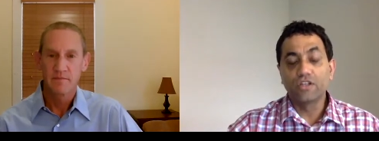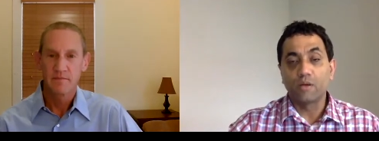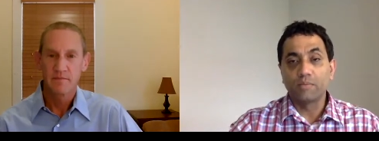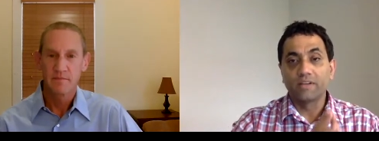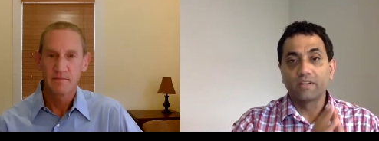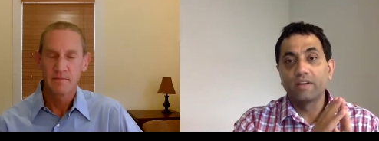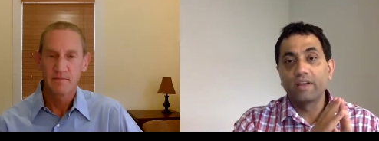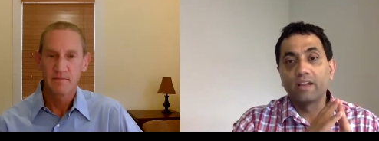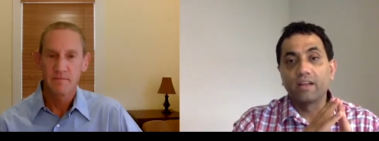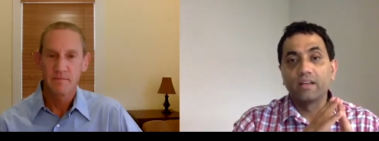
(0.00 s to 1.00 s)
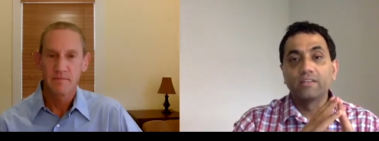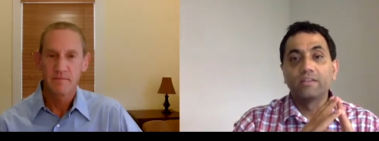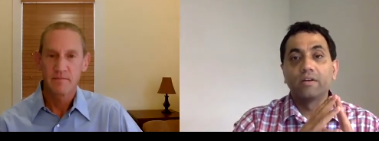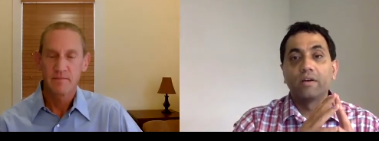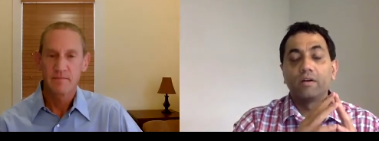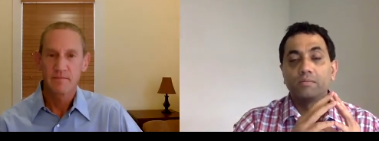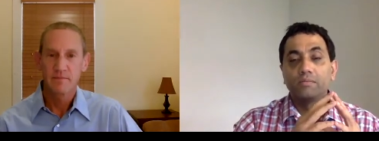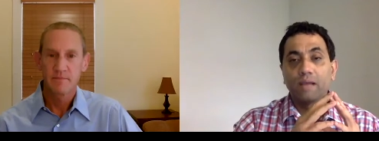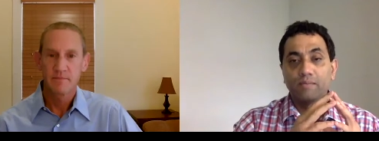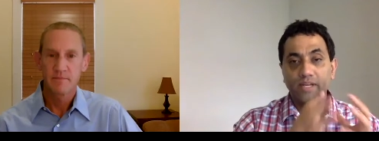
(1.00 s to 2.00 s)
Speaker 1: topic and um,
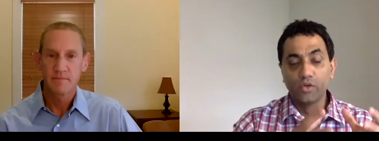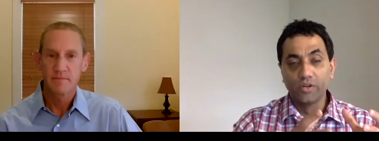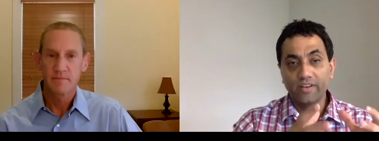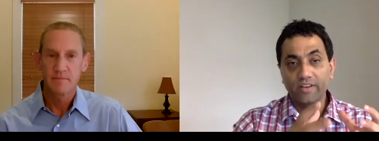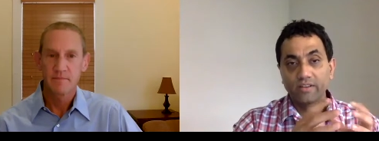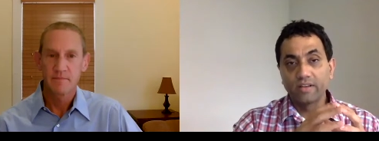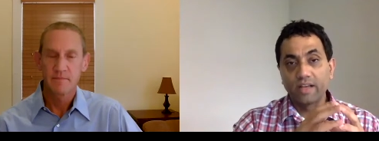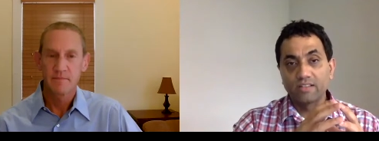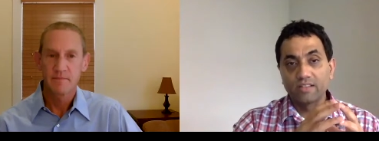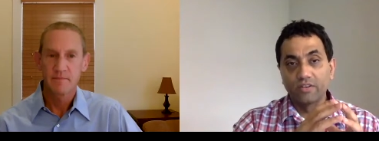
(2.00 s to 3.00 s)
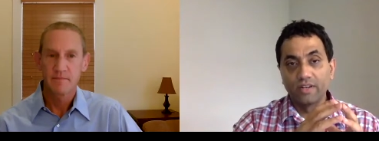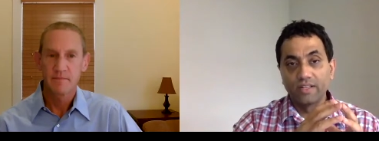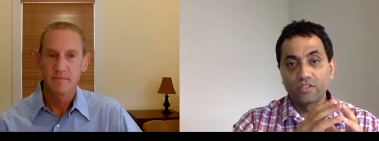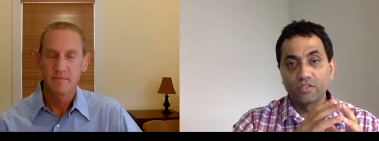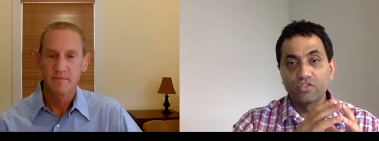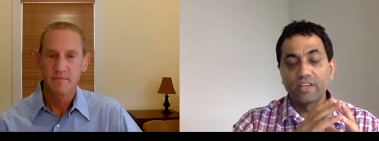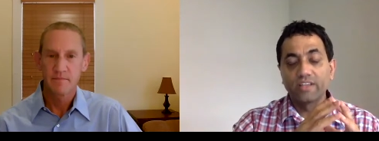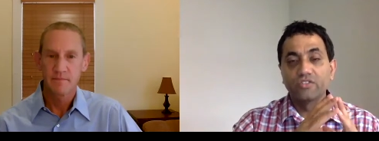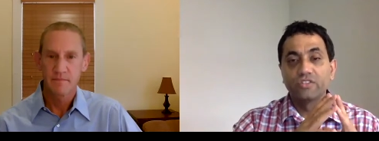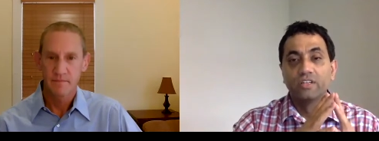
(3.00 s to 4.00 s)
ambiguity as it relates to
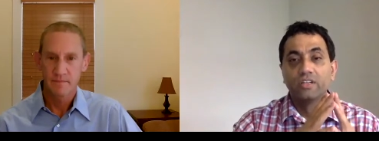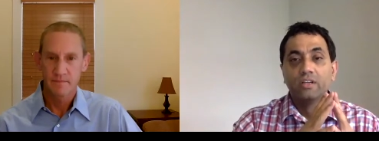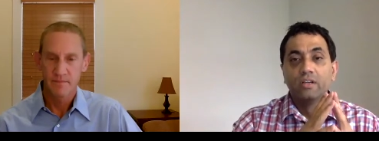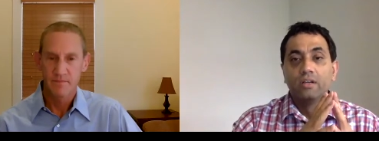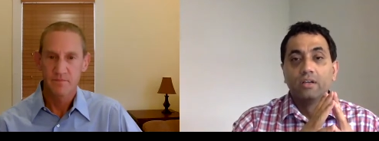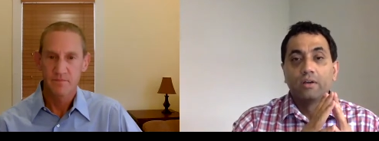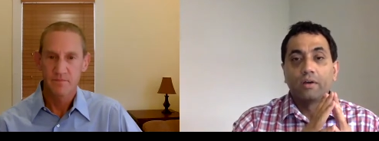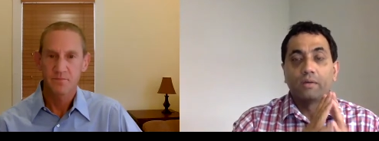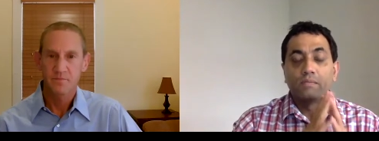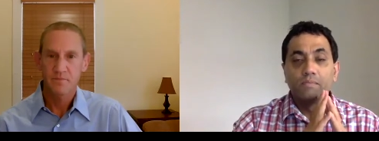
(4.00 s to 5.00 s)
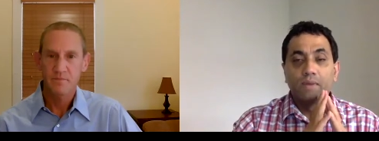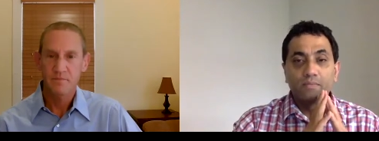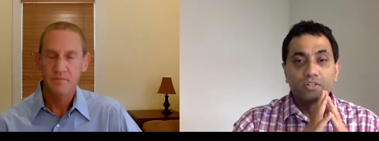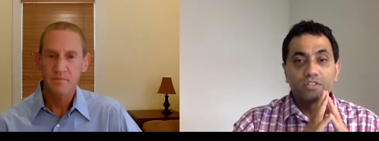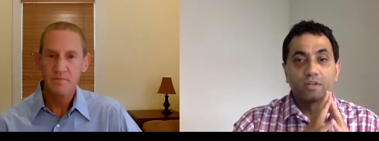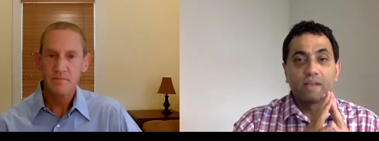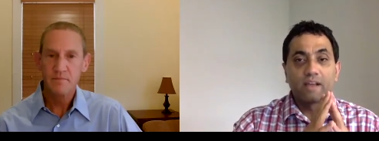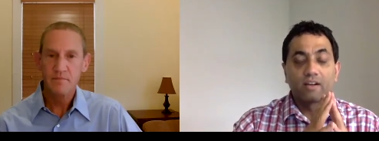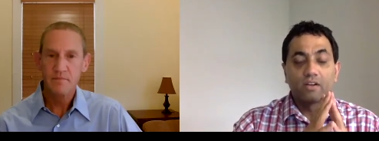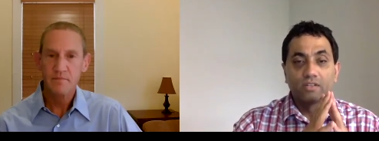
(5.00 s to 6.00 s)
change. Uh, my personal
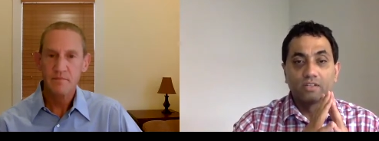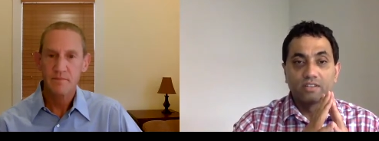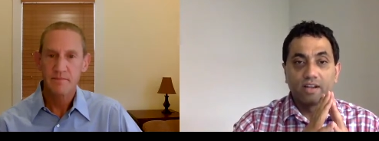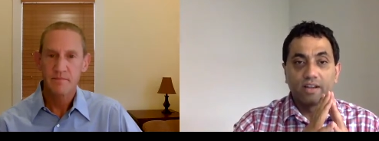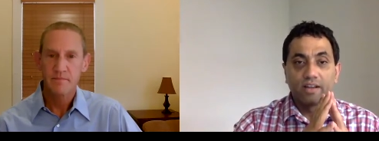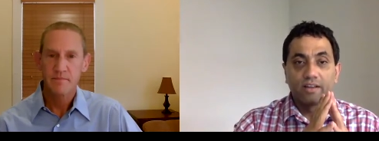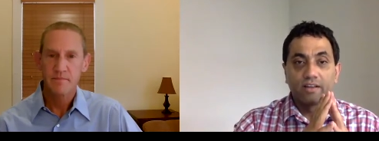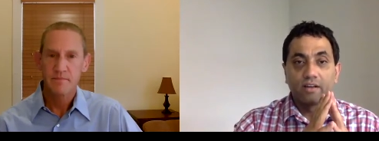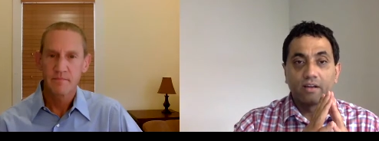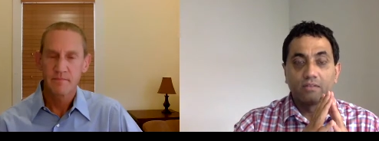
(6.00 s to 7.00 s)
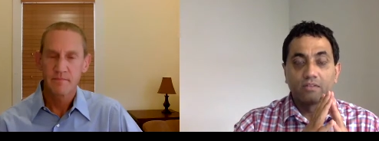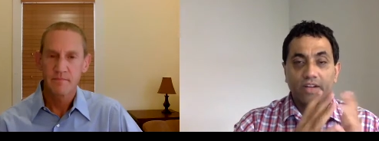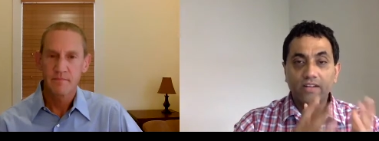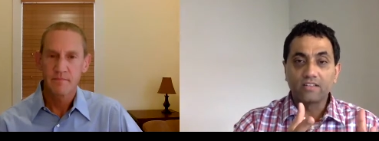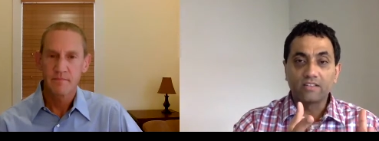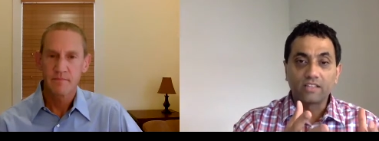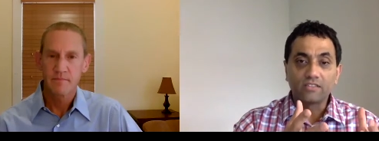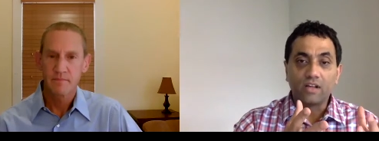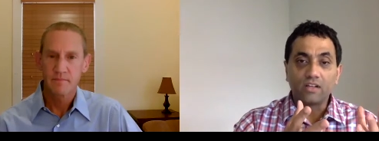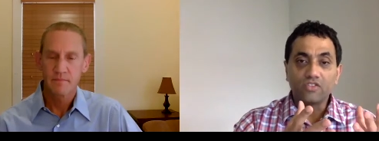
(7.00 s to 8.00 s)
background is I uh, trained as a
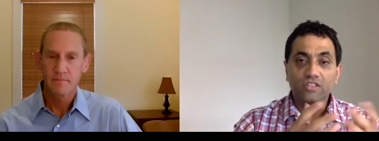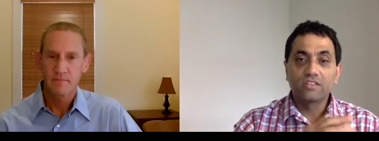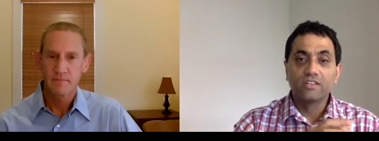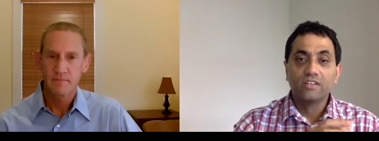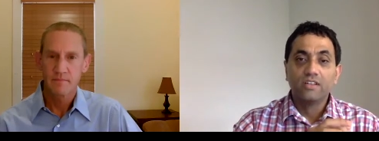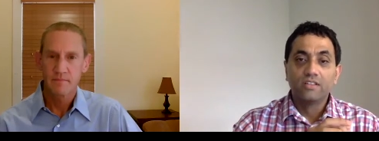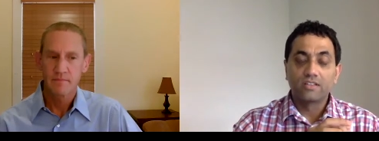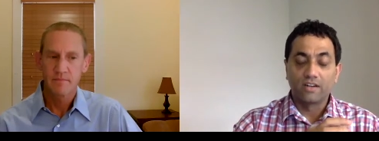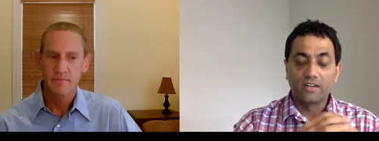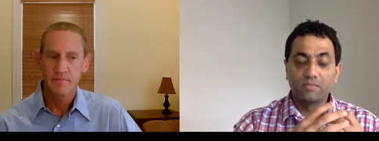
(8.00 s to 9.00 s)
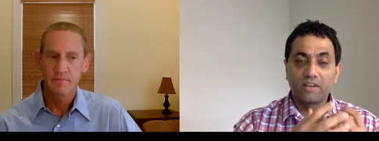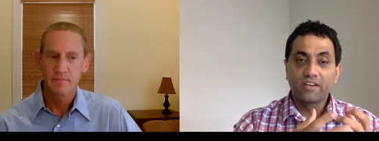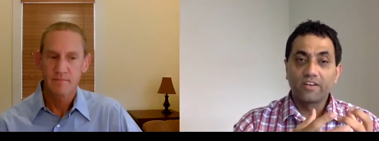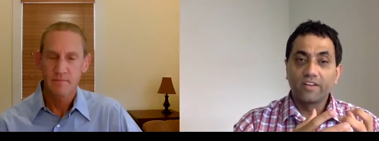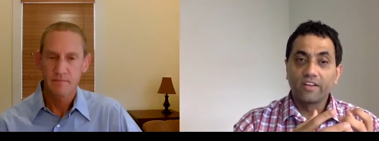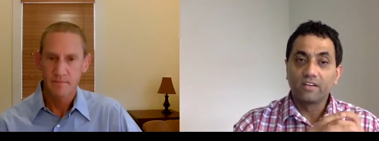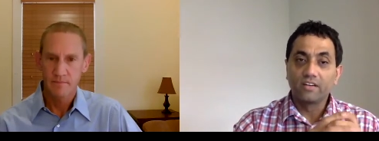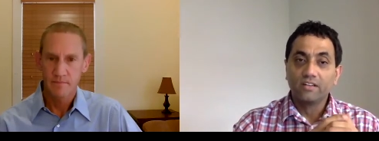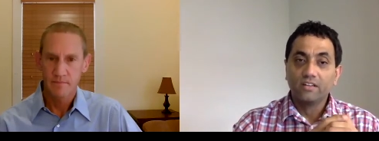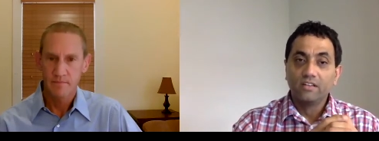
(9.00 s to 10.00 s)
technologist, started my
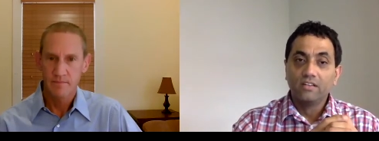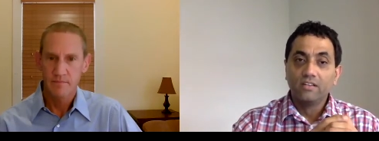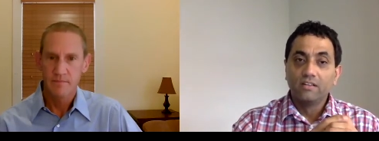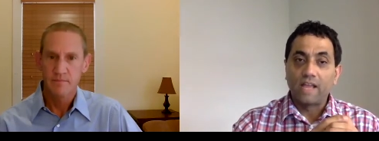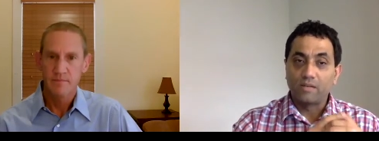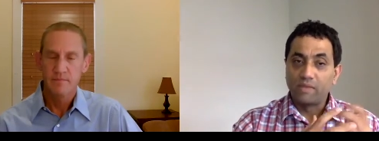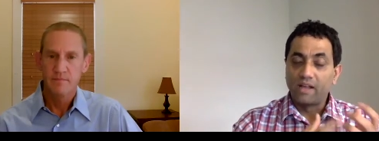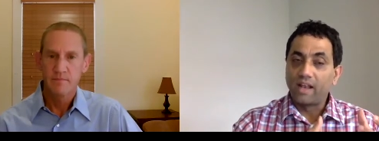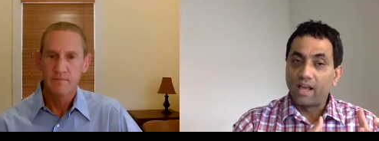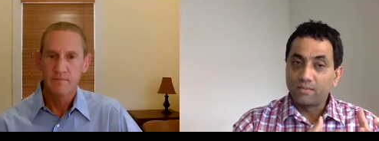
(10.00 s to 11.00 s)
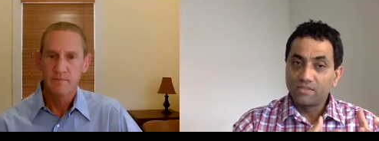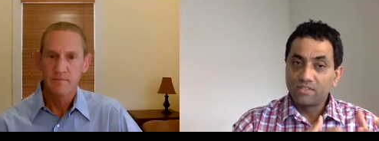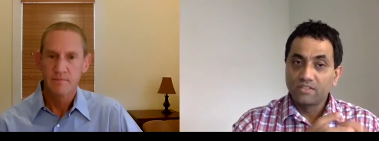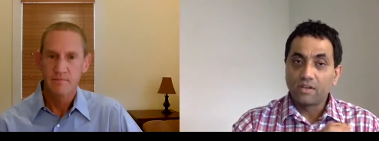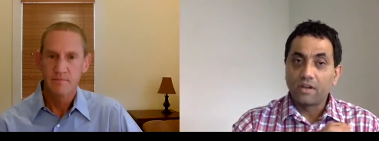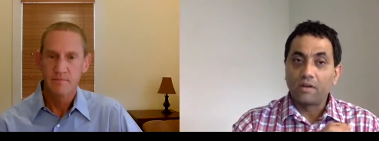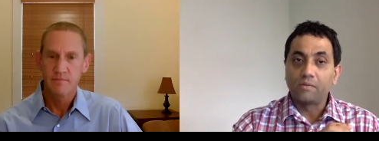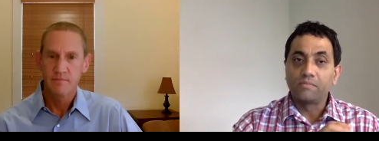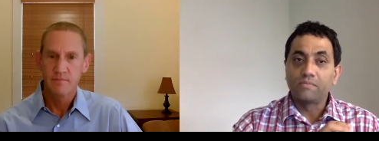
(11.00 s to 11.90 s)
career at Bell Labs. Um,